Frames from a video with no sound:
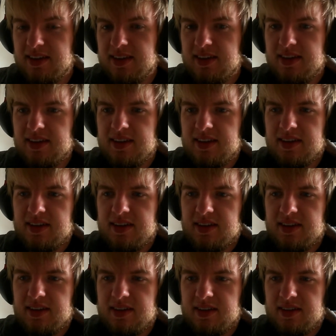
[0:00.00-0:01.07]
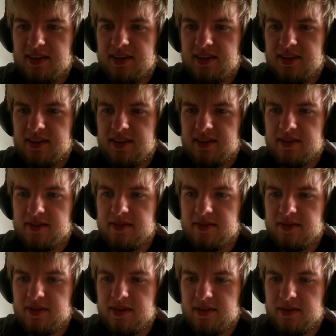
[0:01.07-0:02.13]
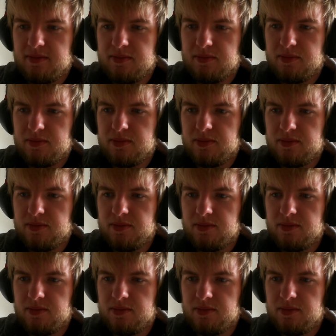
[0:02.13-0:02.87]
Nobody speaks.